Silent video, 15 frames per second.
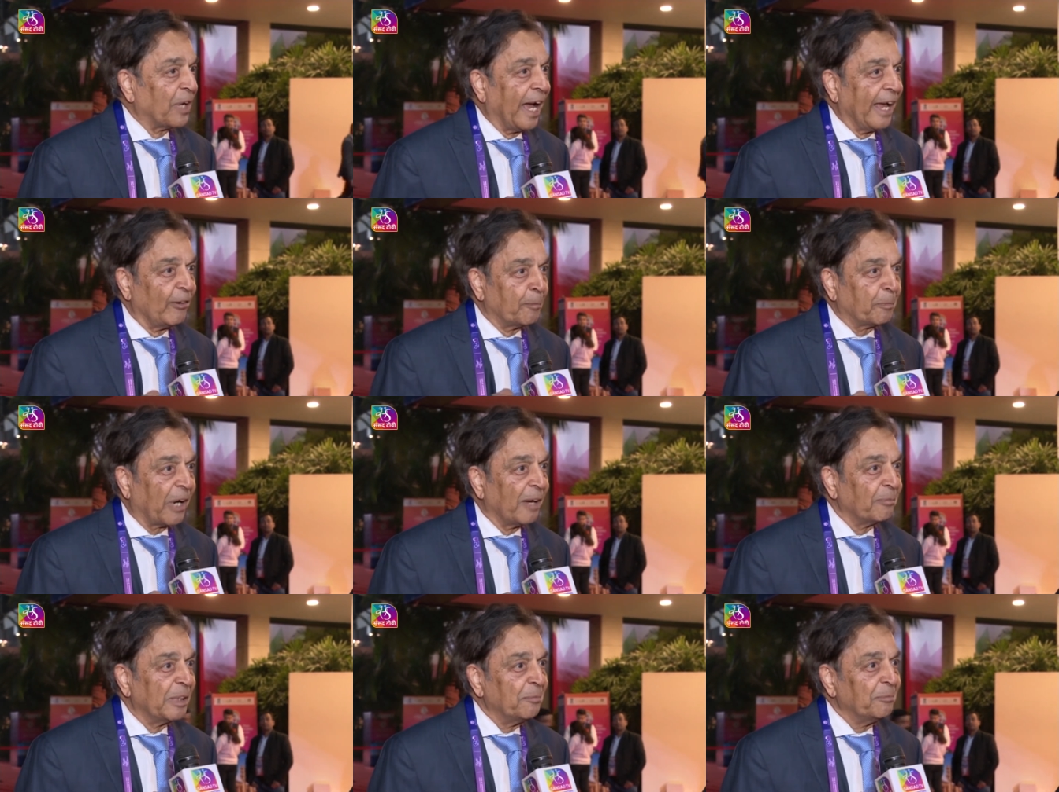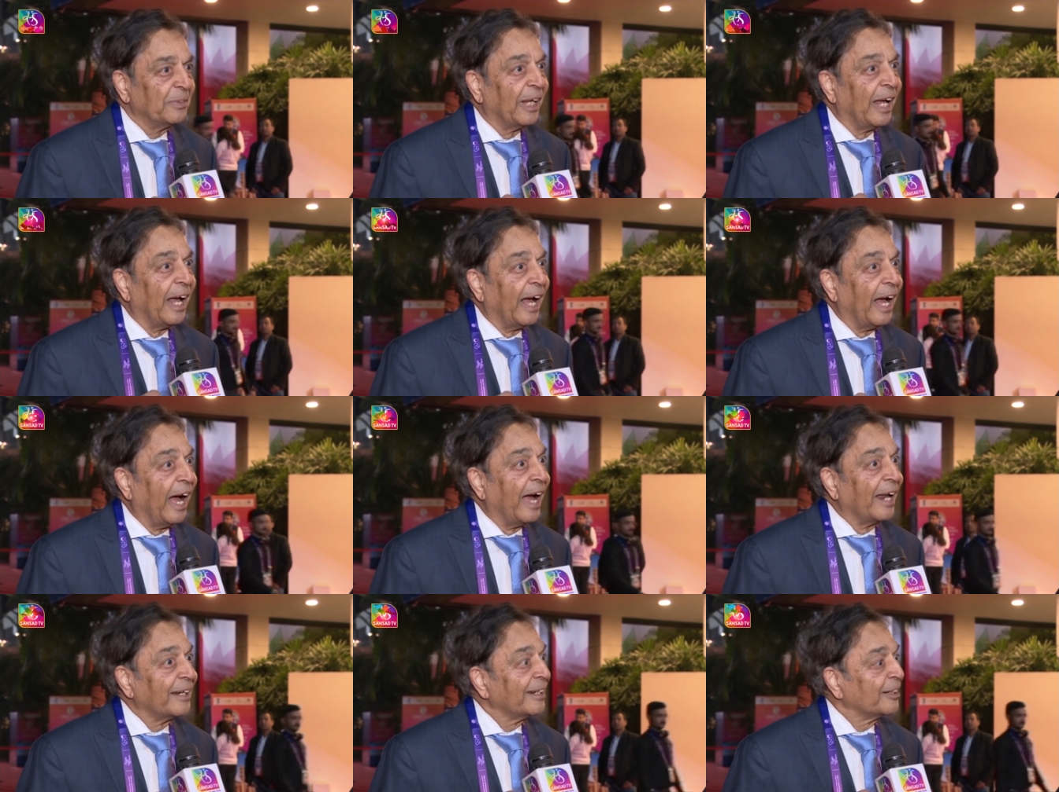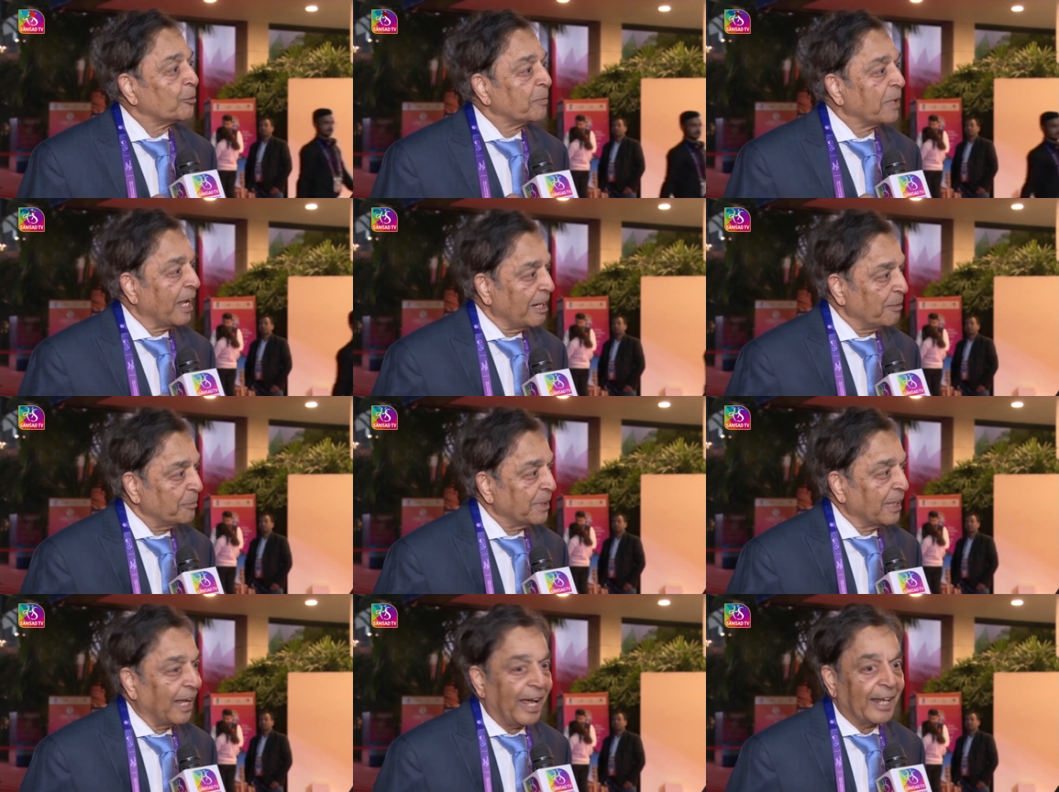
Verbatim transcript: I have a problem, I need to be helped,